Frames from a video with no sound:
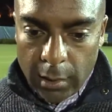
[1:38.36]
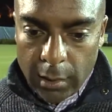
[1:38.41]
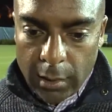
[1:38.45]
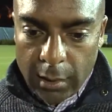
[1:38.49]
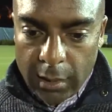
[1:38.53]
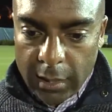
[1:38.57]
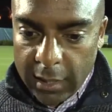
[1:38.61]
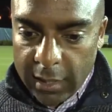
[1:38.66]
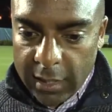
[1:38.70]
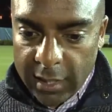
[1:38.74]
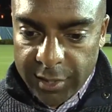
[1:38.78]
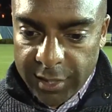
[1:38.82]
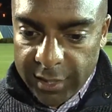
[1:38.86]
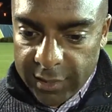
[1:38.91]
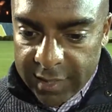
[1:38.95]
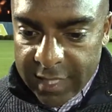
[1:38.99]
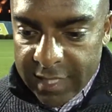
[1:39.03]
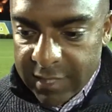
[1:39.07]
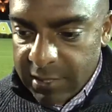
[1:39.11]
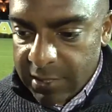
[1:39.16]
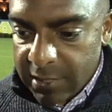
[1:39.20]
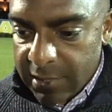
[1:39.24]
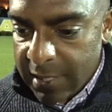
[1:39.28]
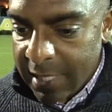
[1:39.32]
I think
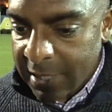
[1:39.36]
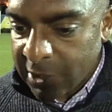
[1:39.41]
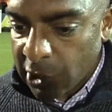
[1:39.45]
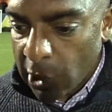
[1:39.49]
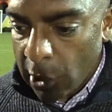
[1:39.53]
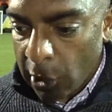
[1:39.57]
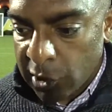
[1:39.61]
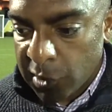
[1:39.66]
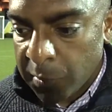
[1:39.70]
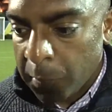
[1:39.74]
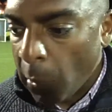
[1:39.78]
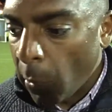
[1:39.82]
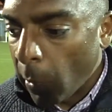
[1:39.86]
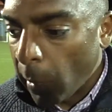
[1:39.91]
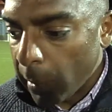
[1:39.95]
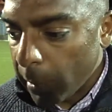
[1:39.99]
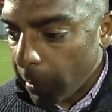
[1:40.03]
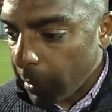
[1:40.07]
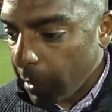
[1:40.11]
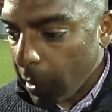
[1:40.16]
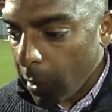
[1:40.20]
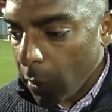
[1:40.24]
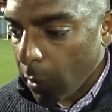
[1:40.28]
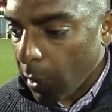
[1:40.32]
that's that's our sport.
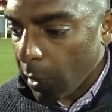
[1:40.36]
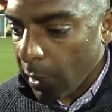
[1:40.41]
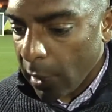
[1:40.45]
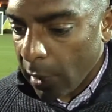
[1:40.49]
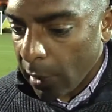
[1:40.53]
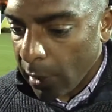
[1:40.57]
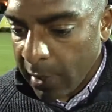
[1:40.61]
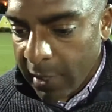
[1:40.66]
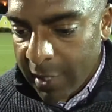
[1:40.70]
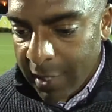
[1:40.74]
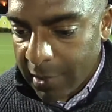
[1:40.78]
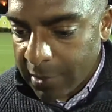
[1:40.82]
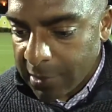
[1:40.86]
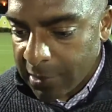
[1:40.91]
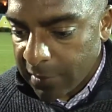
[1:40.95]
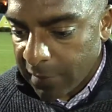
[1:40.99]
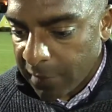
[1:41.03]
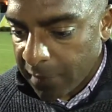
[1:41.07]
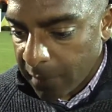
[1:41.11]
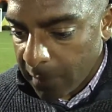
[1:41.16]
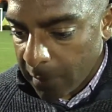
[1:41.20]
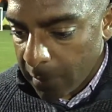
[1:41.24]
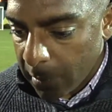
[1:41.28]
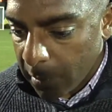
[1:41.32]
You know, our, our kids
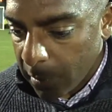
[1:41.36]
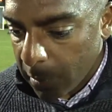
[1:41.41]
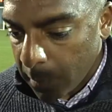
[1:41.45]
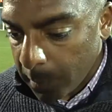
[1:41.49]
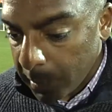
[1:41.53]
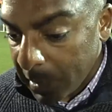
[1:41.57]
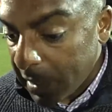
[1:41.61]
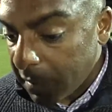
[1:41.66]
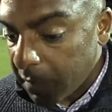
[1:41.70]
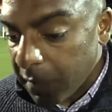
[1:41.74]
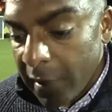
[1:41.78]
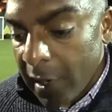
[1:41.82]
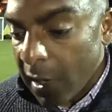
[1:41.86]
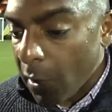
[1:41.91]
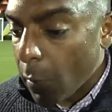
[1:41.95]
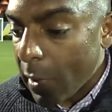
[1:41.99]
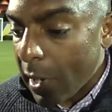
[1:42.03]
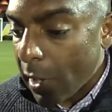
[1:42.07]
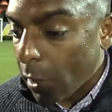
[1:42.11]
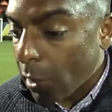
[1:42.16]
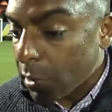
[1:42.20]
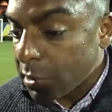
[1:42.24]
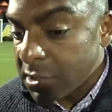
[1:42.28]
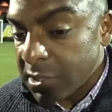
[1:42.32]
have uh, played very
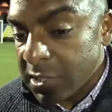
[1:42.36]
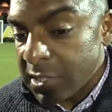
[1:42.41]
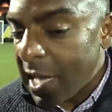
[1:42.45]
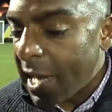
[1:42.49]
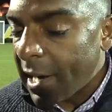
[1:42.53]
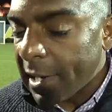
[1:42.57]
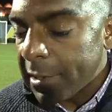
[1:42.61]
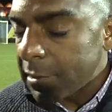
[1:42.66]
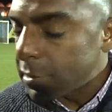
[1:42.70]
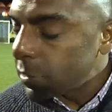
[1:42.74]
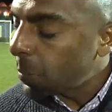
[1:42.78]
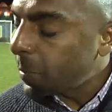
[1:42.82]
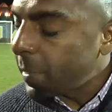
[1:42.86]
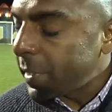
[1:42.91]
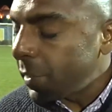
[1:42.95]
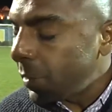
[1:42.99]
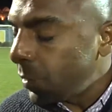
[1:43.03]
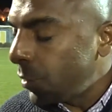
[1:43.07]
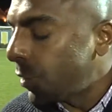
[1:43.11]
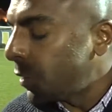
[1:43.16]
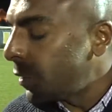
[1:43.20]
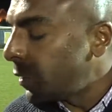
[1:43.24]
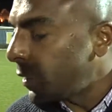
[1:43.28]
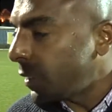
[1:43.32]
well. Our soccer's been
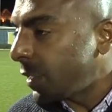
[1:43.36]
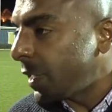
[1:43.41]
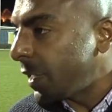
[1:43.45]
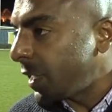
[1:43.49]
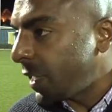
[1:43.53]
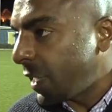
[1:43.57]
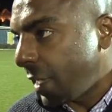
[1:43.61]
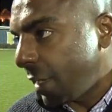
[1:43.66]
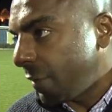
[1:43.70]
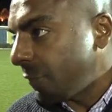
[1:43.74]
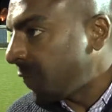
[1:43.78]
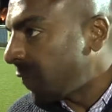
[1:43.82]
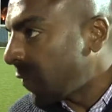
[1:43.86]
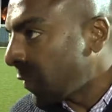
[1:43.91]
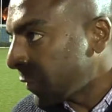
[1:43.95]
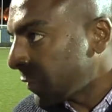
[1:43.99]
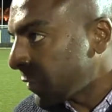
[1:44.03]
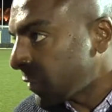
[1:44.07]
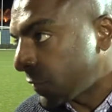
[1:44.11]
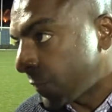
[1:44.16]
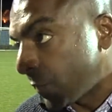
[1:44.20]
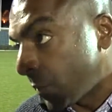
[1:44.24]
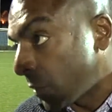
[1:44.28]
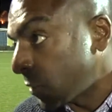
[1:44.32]
good, and I can't
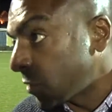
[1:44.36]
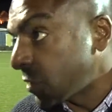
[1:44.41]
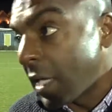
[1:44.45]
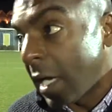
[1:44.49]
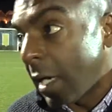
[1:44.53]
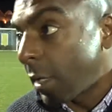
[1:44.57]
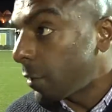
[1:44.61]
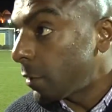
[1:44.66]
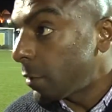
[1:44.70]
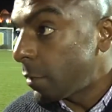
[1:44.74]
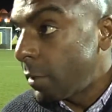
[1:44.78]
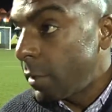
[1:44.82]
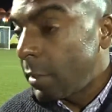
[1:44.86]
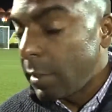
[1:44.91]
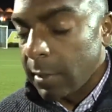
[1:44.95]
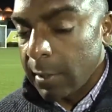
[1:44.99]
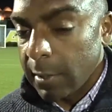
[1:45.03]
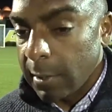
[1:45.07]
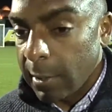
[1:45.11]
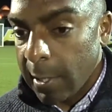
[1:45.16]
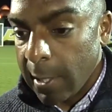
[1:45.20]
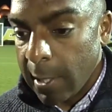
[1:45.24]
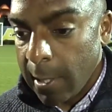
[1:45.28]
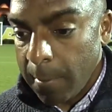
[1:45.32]
fault us for our soccer.
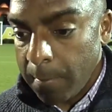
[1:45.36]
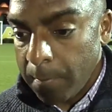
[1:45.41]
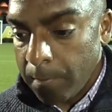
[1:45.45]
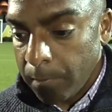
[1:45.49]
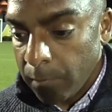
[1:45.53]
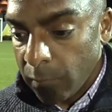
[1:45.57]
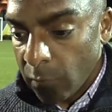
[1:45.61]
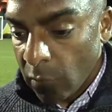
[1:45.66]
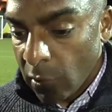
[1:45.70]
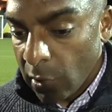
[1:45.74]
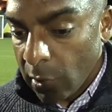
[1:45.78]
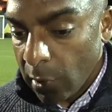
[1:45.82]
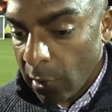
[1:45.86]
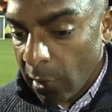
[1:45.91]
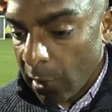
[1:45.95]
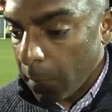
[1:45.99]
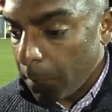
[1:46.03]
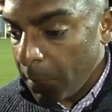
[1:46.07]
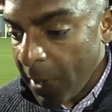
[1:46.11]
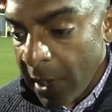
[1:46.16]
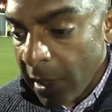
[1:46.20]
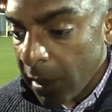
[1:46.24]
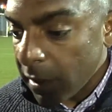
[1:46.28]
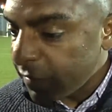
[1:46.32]
Um, our
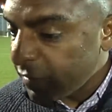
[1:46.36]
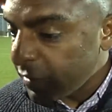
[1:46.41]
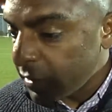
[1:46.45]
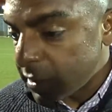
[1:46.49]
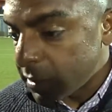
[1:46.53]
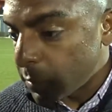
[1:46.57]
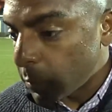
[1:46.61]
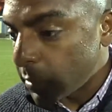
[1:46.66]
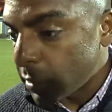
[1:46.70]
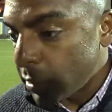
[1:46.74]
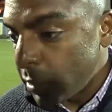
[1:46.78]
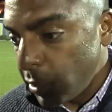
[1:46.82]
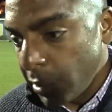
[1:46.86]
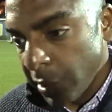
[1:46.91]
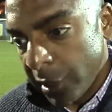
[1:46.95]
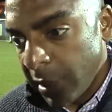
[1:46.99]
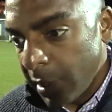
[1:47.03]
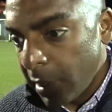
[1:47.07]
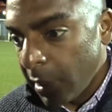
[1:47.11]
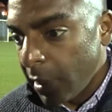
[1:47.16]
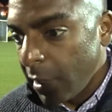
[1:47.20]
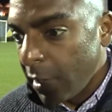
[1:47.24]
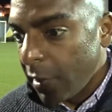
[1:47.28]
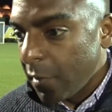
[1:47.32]
competitiveness was
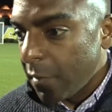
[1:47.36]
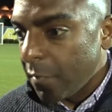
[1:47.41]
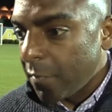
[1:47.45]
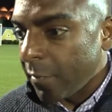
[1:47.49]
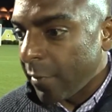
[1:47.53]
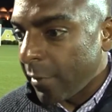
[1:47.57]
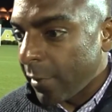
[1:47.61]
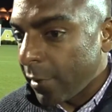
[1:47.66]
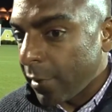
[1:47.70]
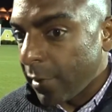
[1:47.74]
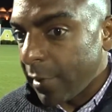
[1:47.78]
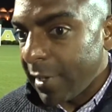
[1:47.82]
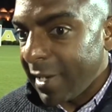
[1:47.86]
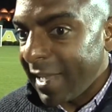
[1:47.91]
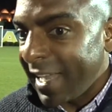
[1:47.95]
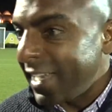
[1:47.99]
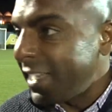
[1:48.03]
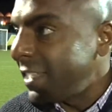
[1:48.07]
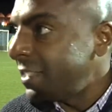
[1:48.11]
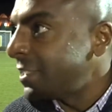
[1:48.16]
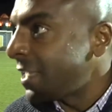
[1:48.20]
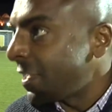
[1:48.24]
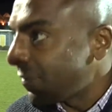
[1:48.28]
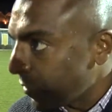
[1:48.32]
good for
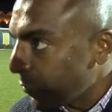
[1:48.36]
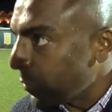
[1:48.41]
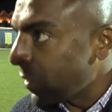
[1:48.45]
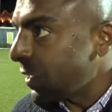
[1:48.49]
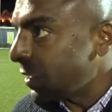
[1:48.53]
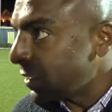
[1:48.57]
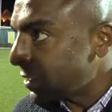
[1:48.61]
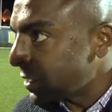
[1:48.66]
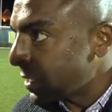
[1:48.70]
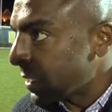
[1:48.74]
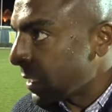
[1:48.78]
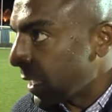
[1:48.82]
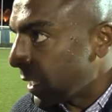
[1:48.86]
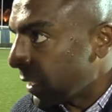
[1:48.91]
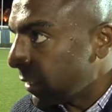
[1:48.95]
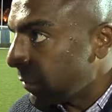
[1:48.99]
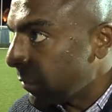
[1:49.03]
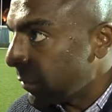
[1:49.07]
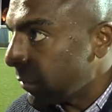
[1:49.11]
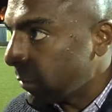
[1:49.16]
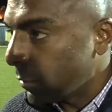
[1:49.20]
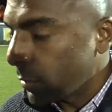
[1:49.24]
87 minutes tonight.